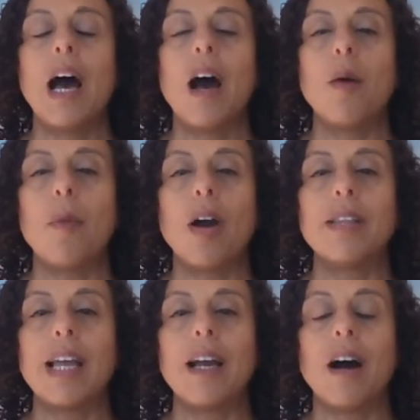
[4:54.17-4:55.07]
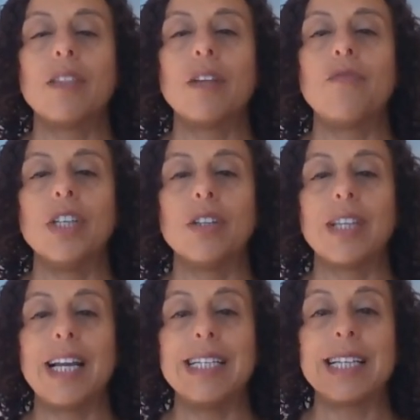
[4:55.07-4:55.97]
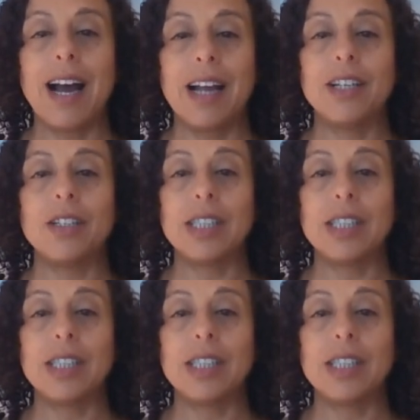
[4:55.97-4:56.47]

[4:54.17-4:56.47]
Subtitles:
are they on the field the entire